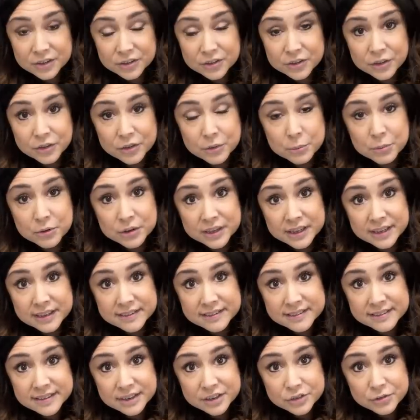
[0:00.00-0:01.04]
So the Bernina
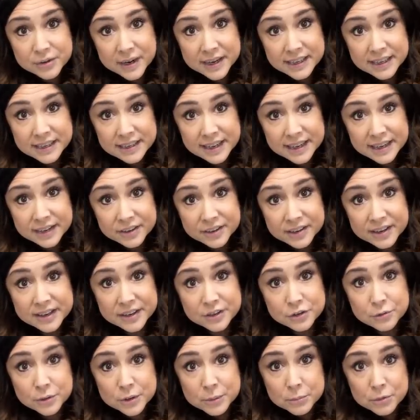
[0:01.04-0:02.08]
Stitch Regulator
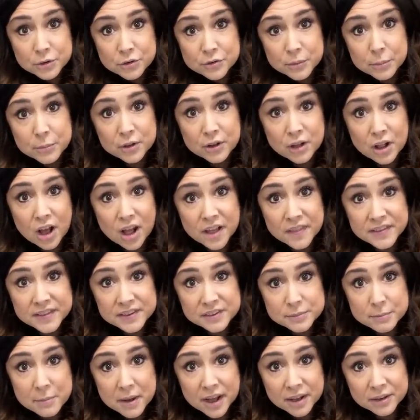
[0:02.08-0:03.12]
is removable on
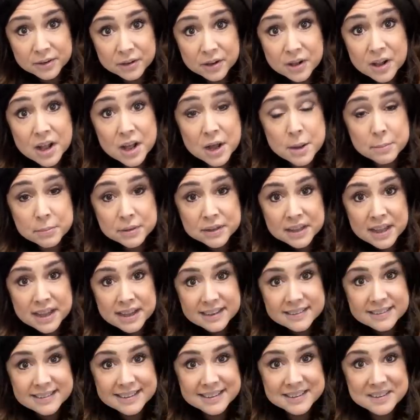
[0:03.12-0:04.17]
this model,
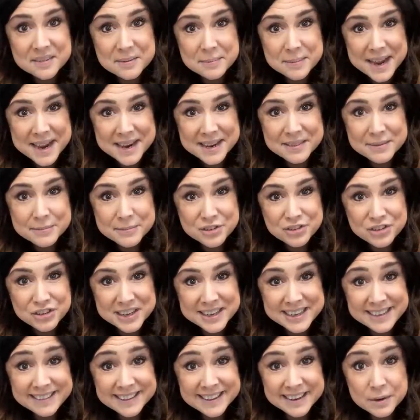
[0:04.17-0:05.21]
plugs into the back of the
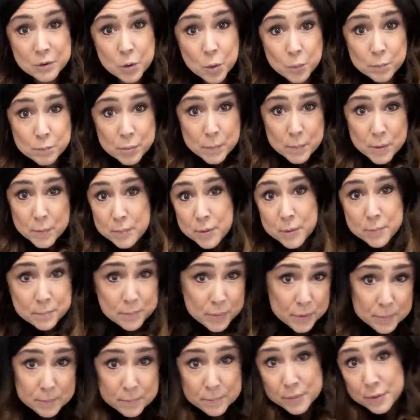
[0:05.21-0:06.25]
machine, then boop, boop, boop,
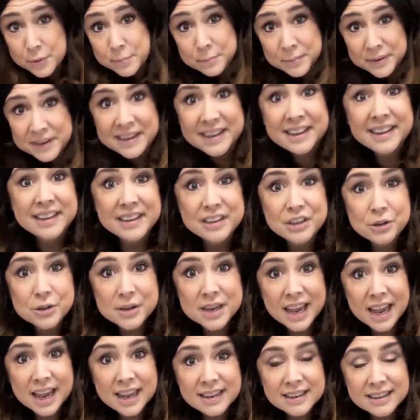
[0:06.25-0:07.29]
boop, boop, you
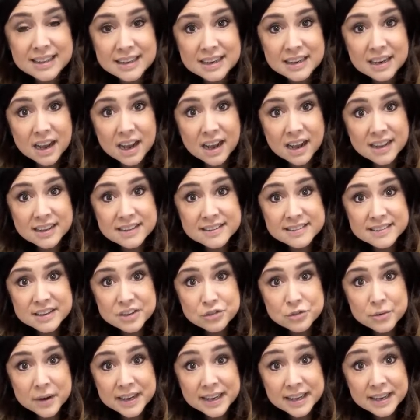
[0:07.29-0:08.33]
get the uh,
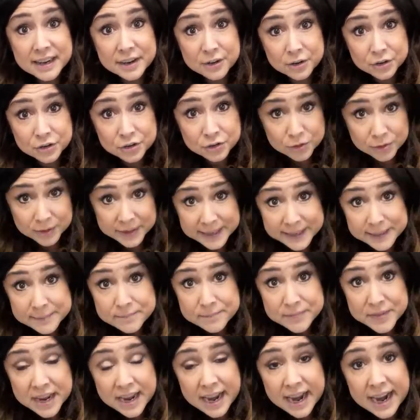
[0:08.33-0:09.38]
Stitch Regulator screen.
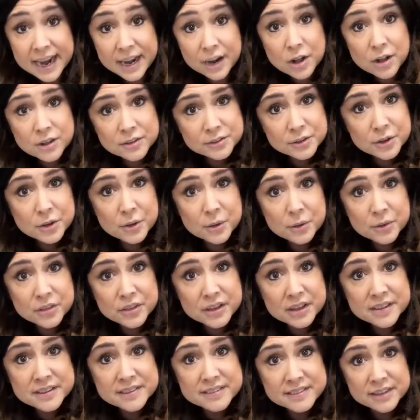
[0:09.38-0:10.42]
And also
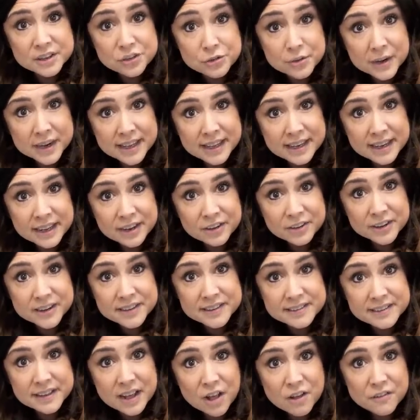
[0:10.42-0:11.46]
the Stitch Regulator
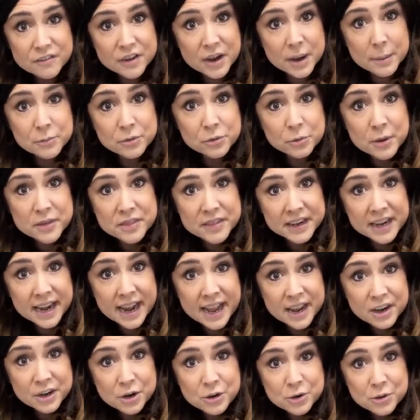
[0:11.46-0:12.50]
itself comes with an
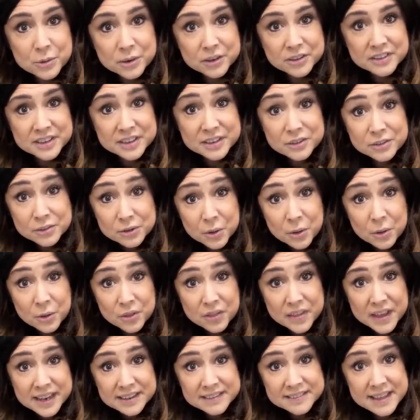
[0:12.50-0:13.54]
Echo Quilting sole.
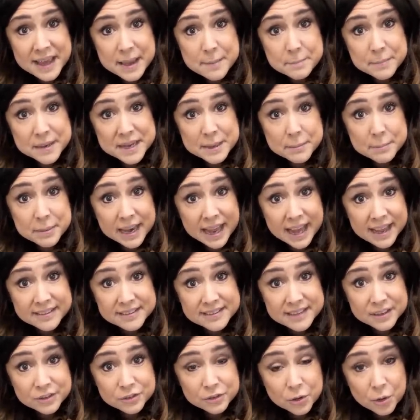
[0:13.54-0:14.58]
That's that big
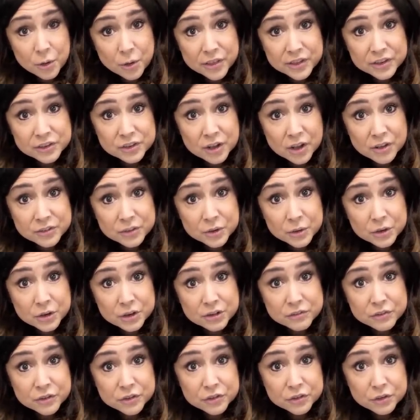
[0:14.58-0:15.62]
plastic sole that's also good
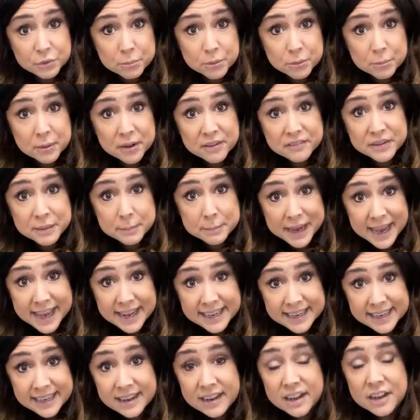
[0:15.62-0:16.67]
for super puffy
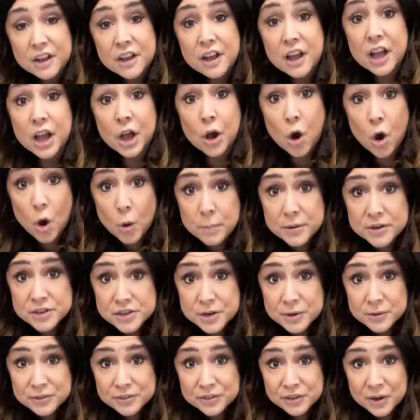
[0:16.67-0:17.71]
batting. Open
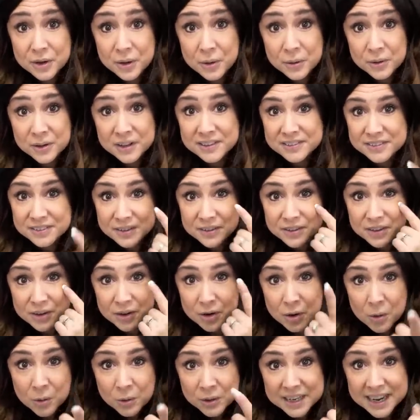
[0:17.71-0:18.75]
toe sole, so your
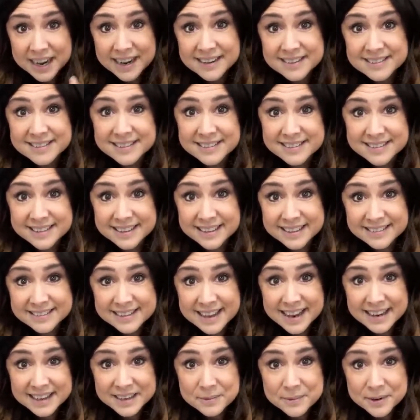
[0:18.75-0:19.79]
old eyes can see
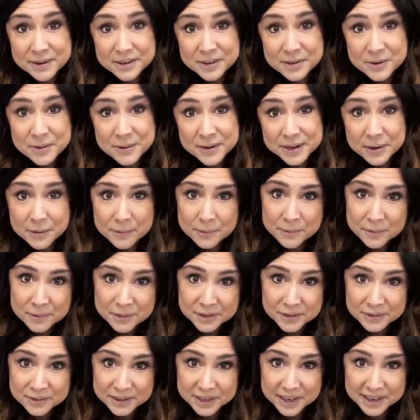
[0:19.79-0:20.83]
exactly where you're going, or
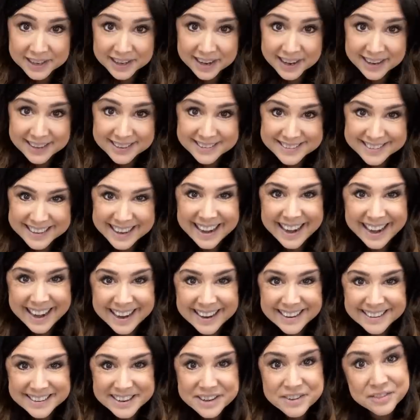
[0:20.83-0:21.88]
your young eyes,
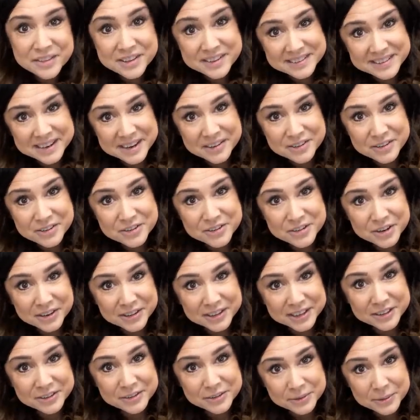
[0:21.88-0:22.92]
and the standard
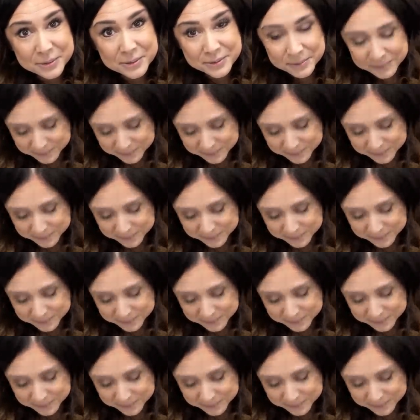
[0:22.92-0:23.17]
darning sole.